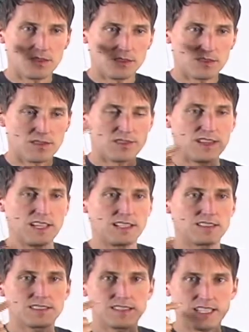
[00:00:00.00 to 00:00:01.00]

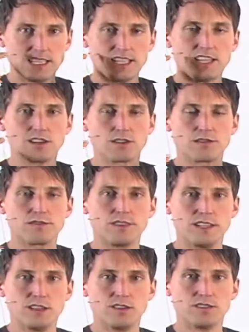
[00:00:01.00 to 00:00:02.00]
think, see, hear,
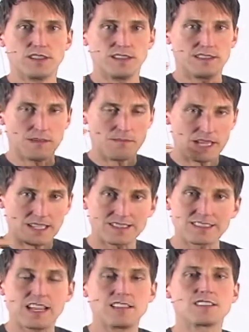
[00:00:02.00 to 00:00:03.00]
feel, that they make
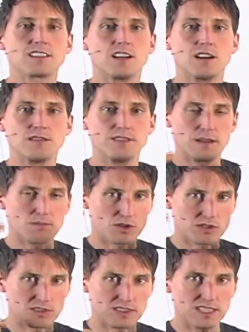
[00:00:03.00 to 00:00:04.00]
sense of, they
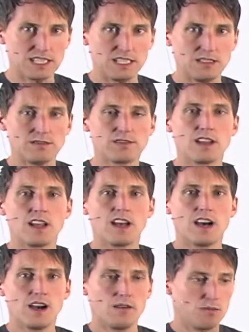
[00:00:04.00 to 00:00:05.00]
perceive,
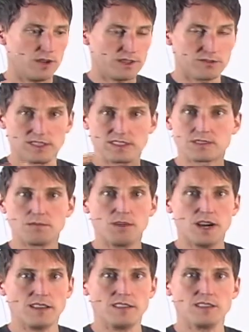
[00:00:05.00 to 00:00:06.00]
whether it's
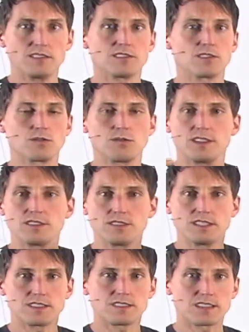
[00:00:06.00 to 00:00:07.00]
buttons or whether
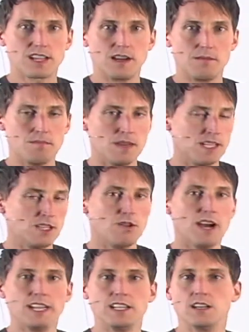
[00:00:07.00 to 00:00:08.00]
it's menu
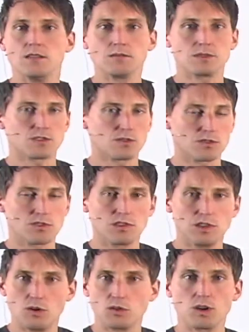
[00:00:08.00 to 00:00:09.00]
items or
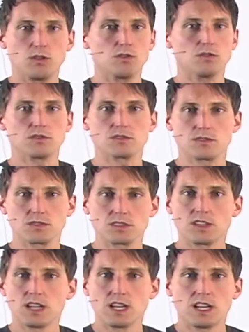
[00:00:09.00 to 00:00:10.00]
logos or
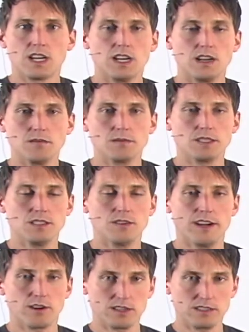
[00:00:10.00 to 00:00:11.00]

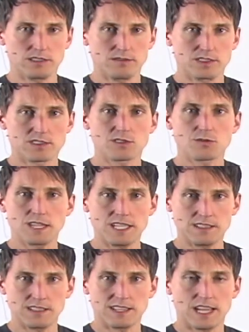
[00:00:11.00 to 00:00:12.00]
areas of a
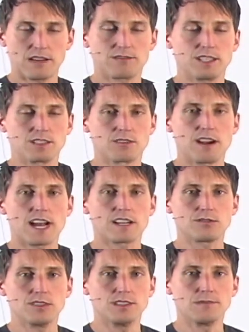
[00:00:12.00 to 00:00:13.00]
screen that they have to
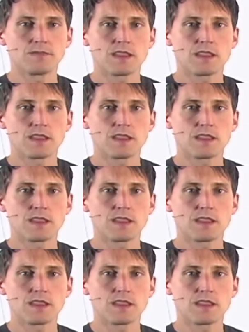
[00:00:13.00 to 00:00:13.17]
interact with,